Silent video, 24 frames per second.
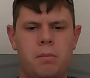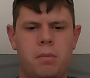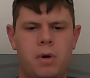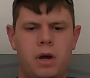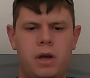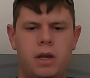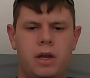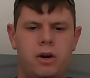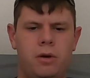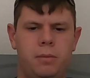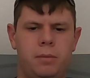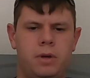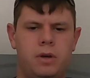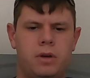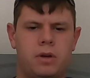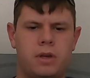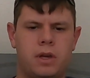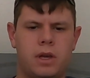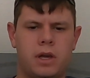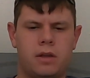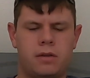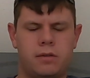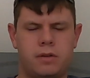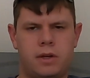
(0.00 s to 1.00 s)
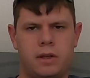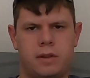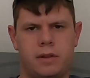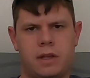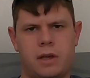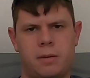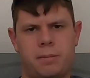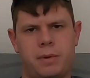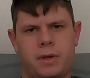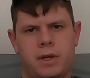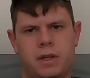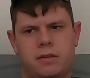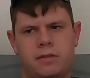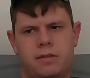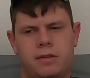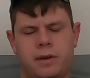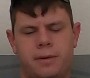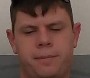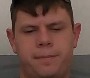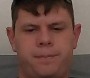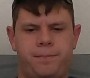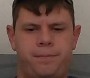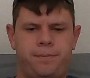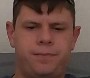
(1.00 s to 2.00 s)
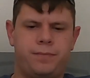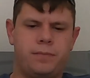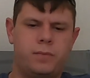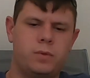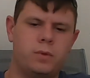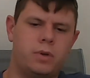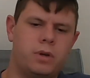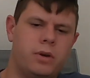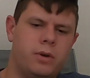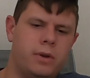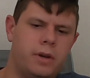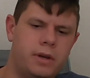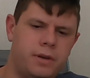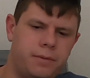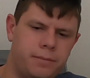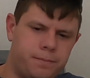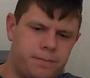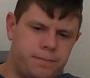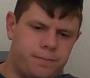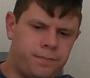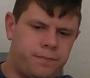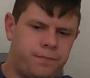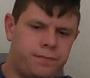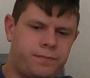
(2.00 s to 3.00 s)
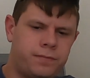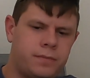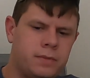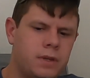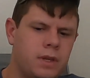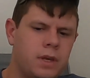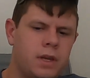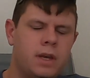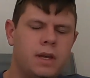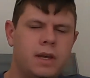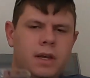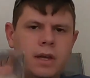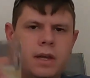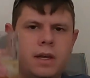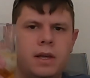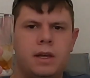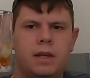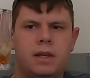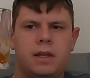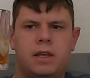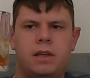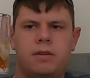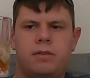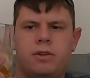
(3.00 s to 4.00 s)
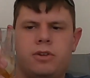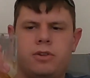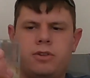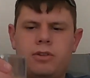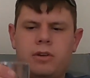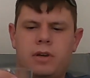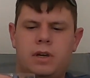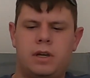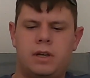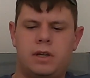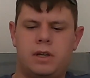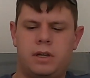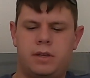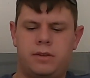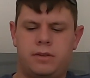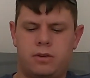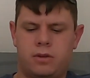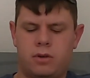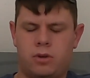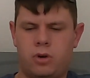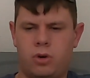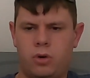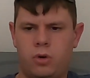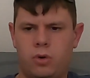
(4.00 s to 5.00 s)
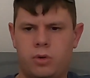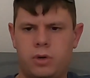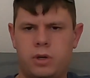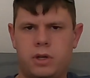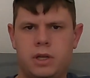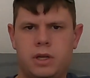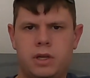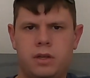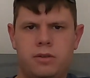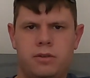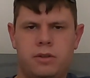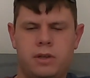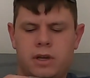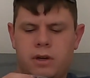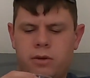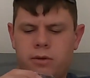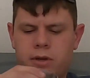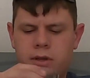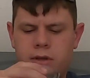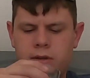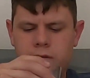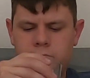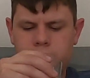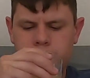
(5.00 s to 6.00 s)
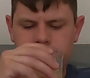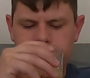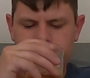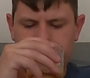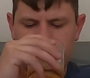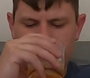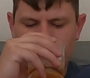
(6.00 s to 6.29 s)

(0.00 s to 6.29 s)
But it'll be okay. It's not that bad. So we'll go ahead and give it a shot, nice and cold. See how it is.